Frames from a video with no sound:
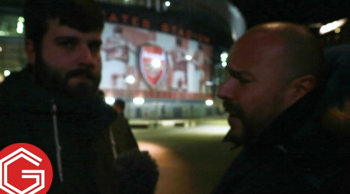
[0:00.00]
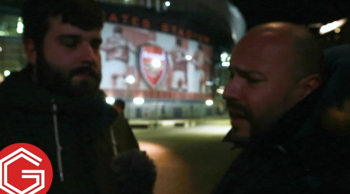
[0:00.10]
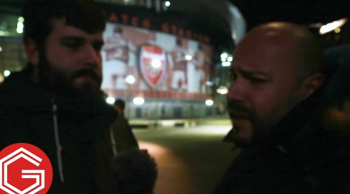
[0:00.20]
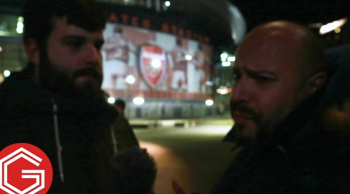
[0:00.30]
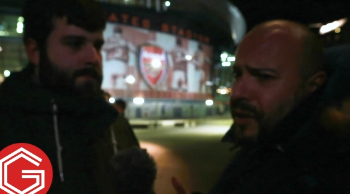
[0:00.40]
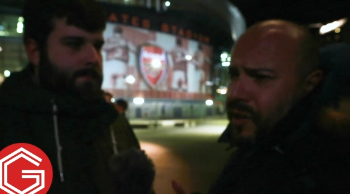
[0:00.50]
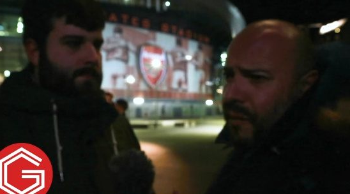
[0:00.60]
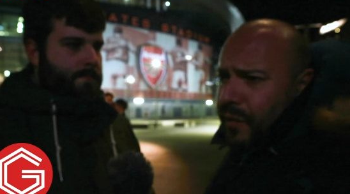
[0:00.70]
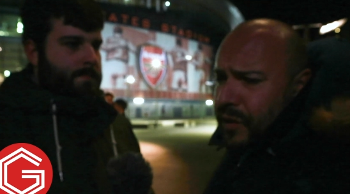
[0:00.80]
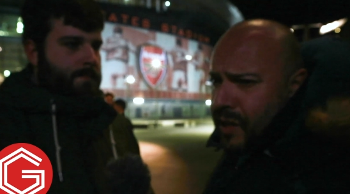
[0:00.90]
Speaker 1: I think there's a press
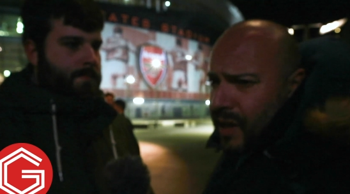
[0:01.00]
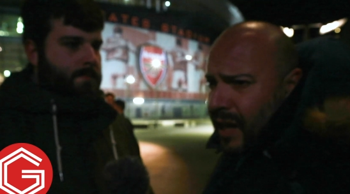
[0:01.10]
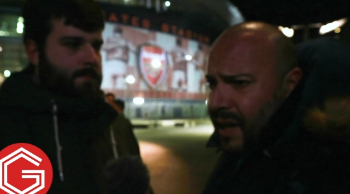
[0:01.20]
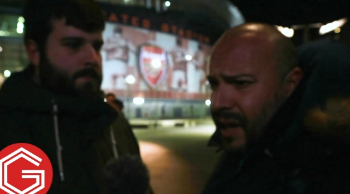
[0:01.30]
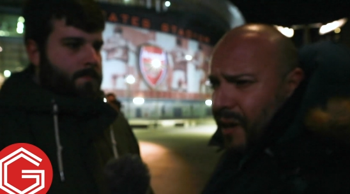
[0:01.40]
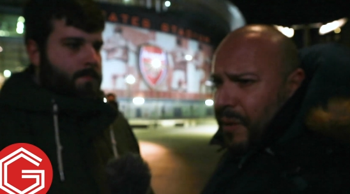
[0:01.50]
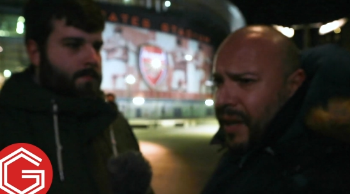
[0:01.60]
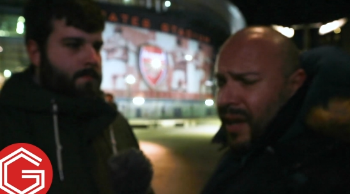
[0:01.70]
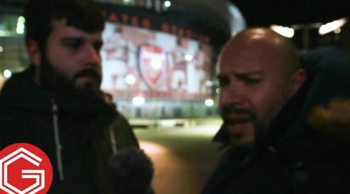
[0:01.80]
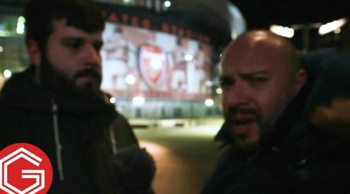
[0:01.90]
conference at London
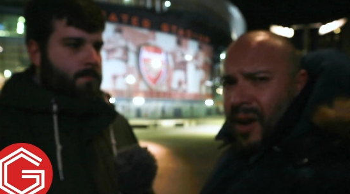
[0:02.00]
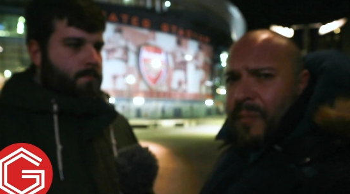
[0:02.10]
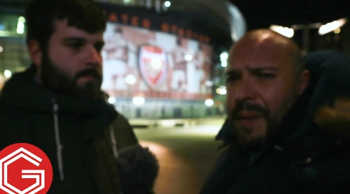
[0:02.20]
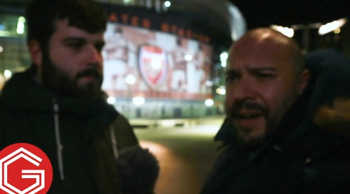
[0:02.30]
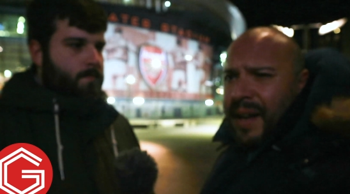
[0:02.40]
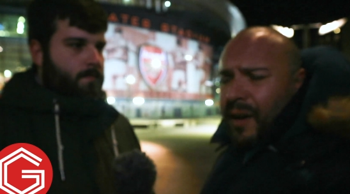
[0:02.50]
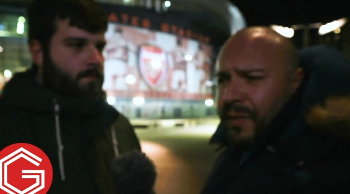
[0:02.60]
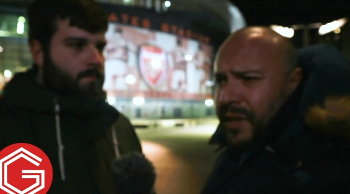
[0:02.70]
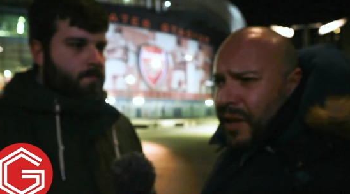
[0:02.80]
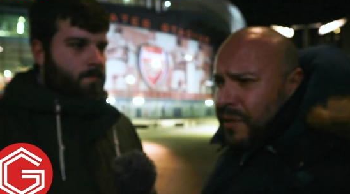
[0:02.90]
Colney on Monday
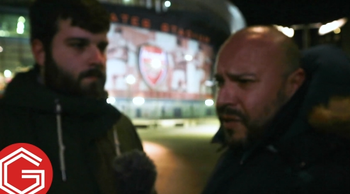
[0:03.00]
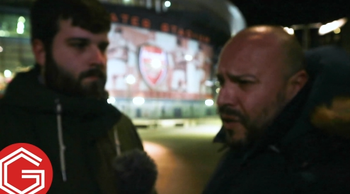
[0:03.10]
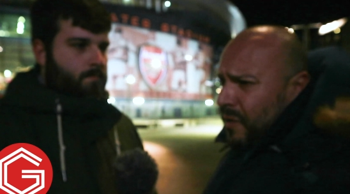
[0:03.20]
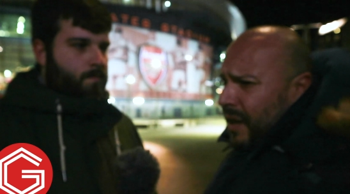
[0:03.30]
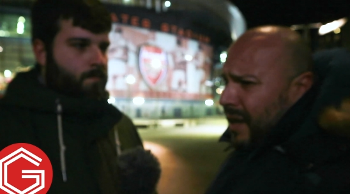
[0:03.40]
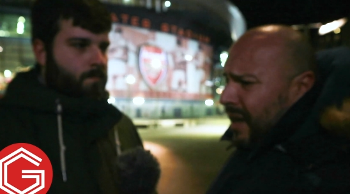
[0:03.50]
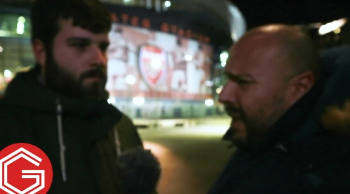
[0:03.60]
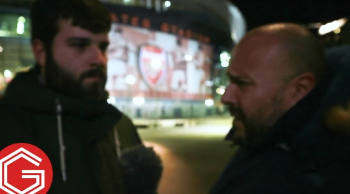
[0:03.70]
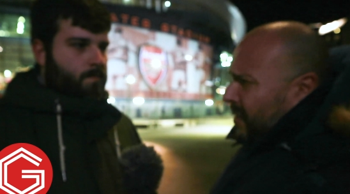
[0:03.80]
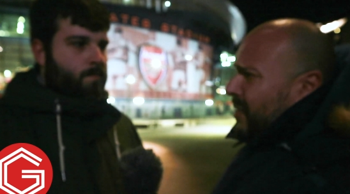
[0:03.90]
afternoon to uh,
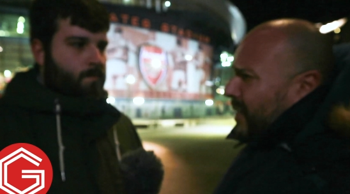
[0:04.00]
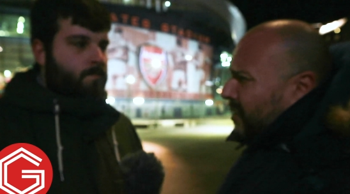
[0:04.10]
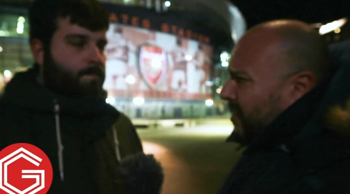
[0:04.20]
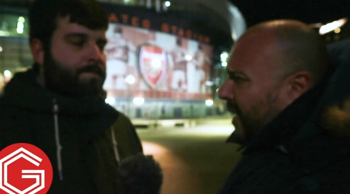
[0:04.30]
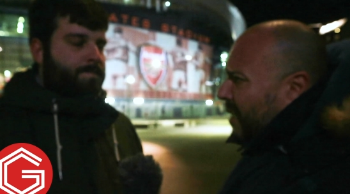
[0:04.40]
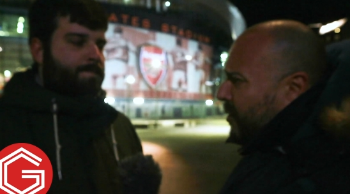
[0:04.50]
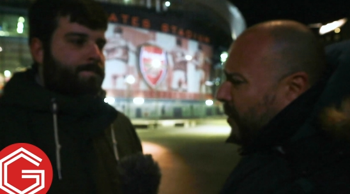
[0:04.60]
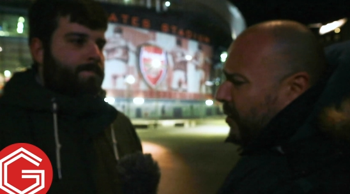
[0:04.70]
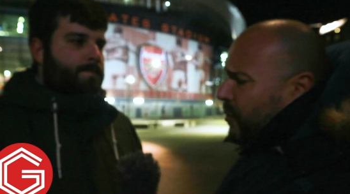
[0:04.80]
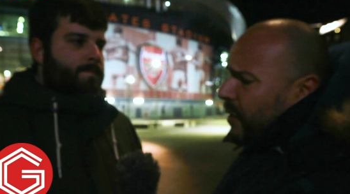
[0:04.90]
to discuss the game as
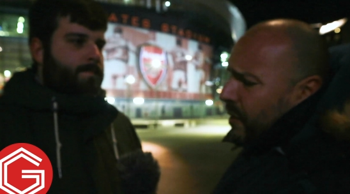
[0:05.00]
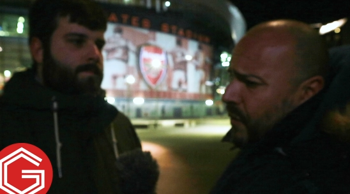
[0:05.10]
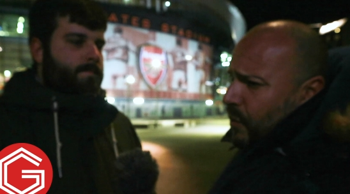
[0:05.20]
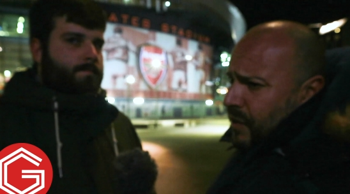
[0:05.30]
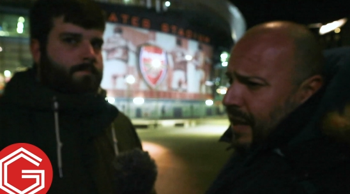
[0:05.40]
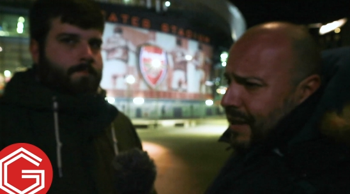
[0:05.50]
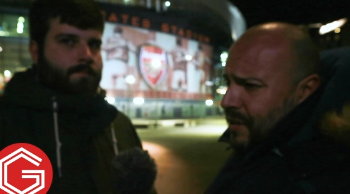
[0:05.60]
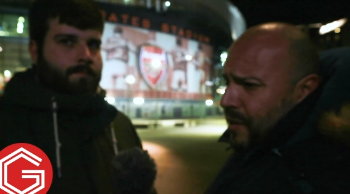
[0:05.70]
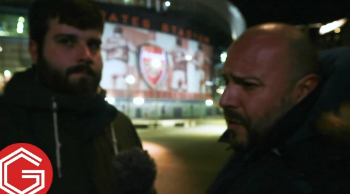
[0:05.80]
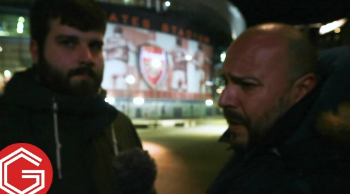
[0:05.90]
well. So we're looking forward to that
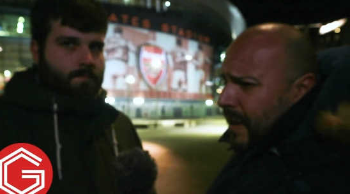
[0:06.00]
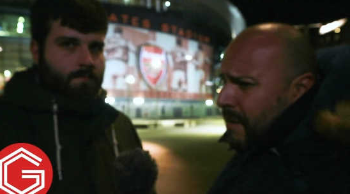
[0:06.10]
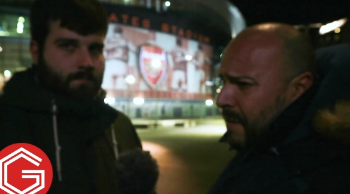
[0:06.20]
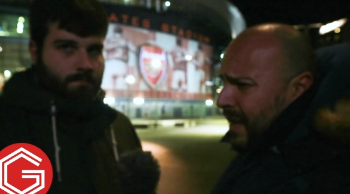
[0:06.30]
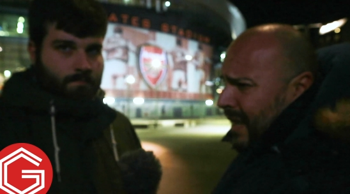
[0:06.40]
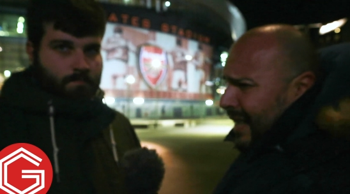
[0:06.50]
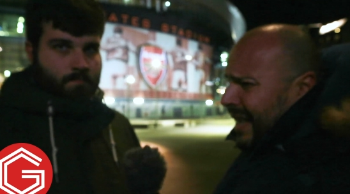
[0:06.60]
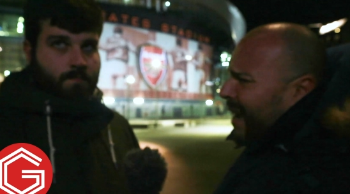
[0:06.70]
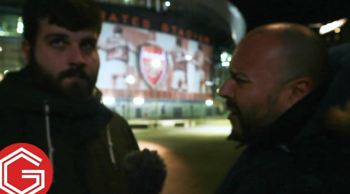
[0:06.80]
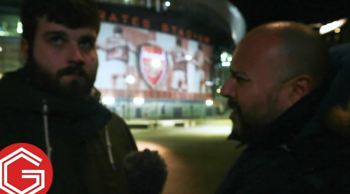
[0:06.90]
too. But um,
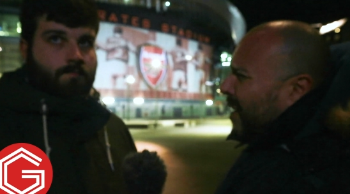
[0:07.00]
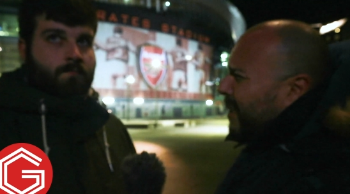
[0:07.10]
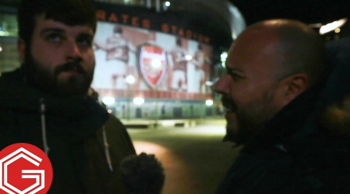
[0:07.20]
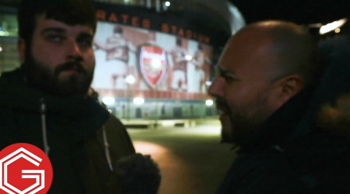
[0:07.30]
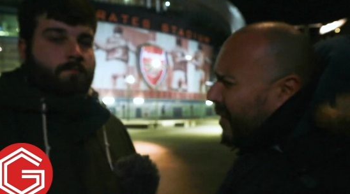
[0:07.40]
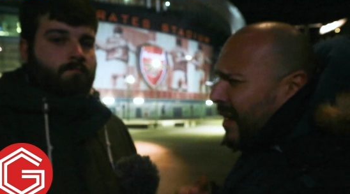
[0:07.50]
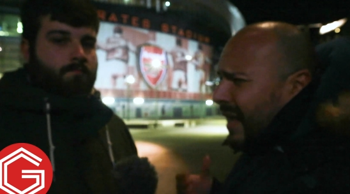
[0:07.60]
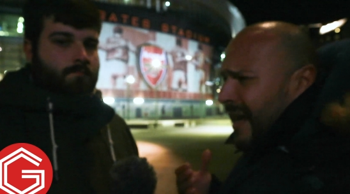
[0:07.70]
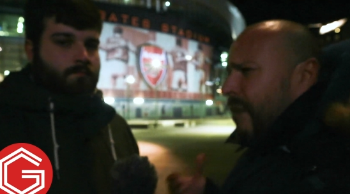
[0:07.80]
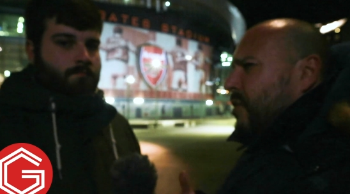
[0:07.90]
yeah, I'll tell. I mean, he,
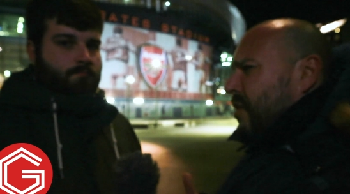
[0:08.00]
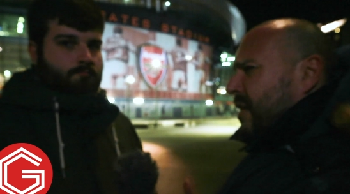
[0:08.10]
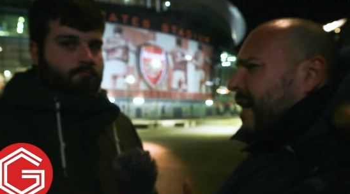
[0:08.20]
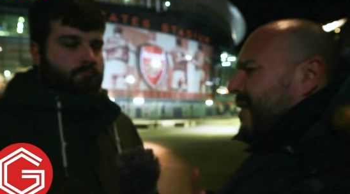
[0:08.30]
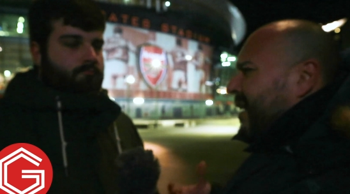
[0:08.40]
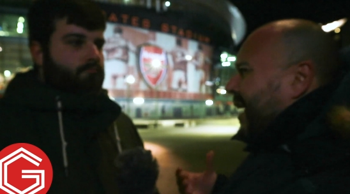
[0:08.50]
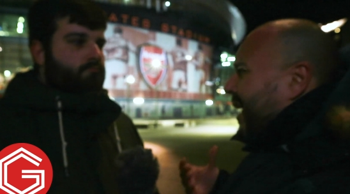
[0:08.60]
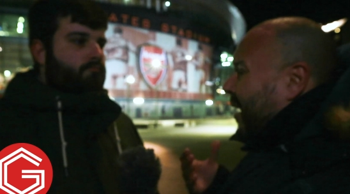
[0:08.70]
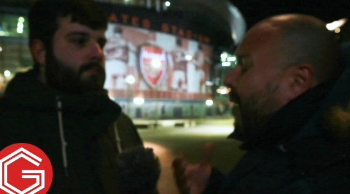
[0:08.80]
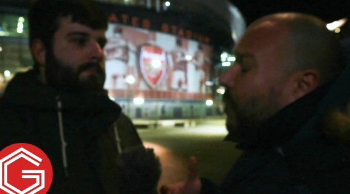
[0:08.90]
he also said
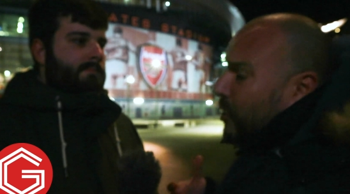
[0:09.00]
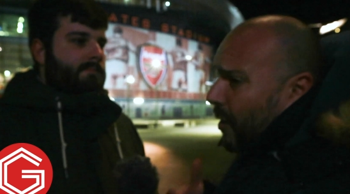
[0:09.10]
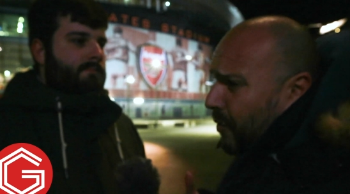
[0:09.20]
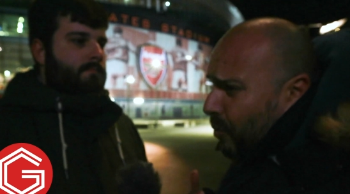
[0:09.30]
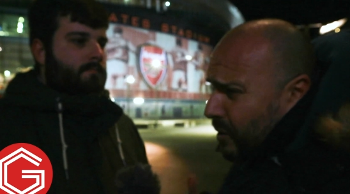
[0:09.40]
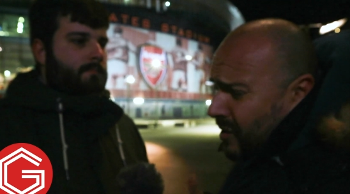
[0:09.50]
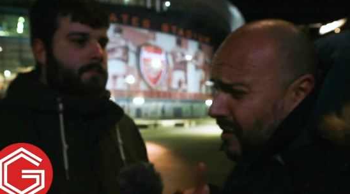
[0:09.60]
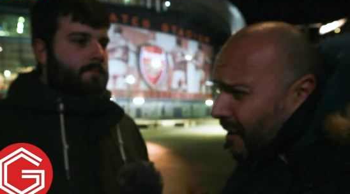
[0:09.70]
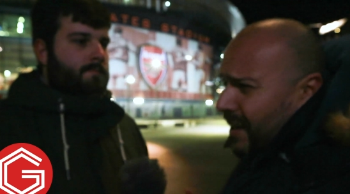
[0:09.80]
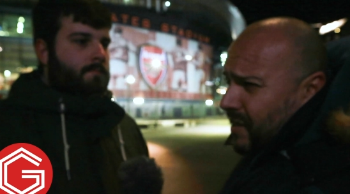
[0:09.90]
which I thought was
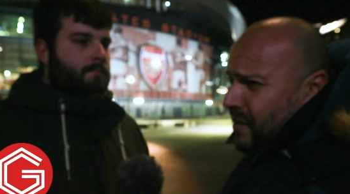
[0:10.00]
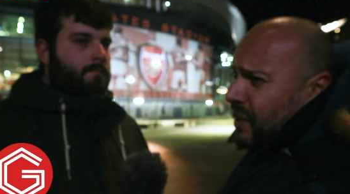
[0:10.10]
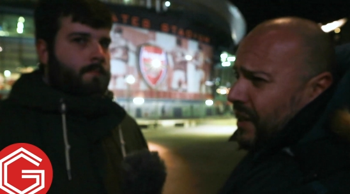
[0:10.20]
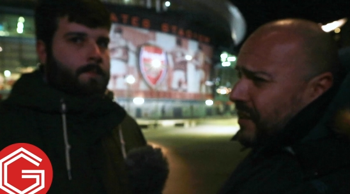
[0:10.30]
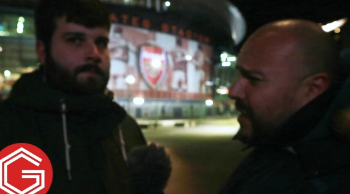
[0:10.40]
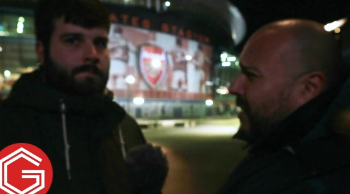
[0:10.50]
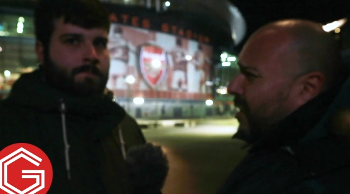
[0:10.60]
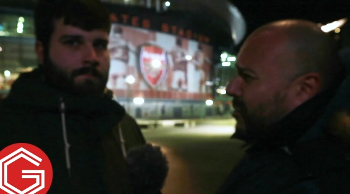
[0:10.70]
slightly disingenuous. He said